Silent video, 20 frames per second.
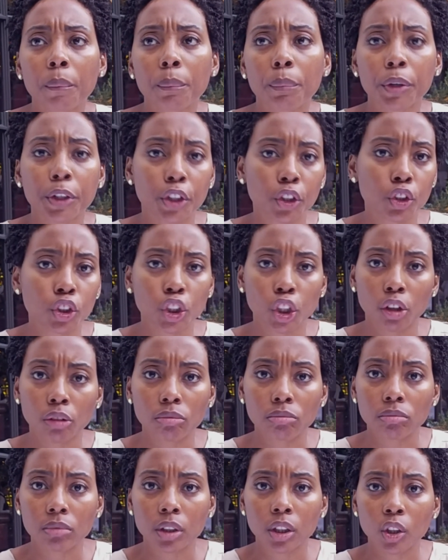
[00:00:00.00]
producer
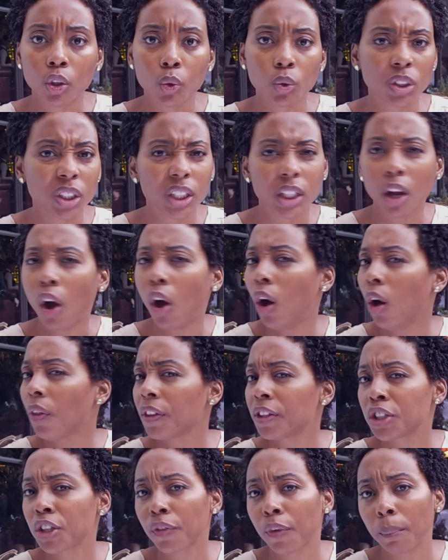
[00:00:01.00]
who did all
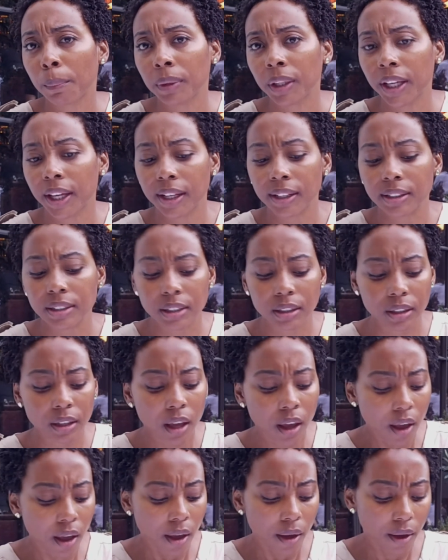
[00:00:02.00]
these different plays, and
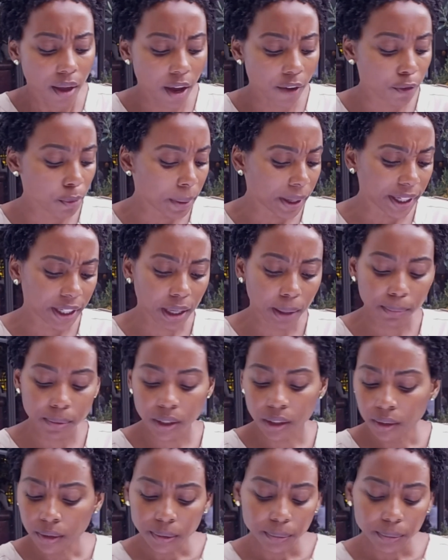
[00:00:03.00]
everybody kept